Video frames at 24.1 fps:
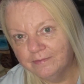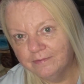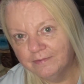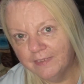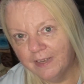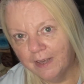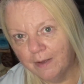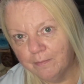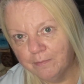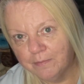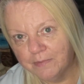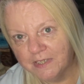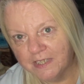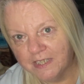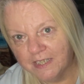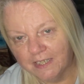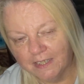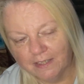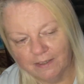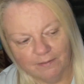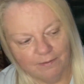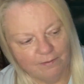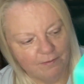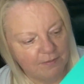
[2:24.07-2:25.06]

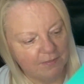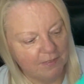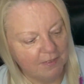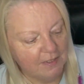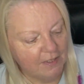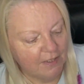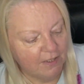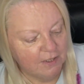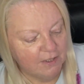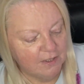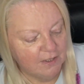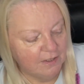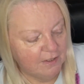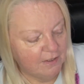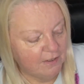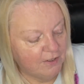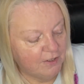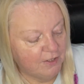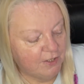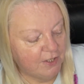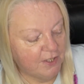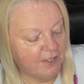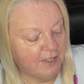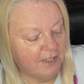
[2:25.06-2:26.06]
empty,
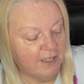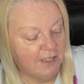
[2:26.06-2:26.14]
just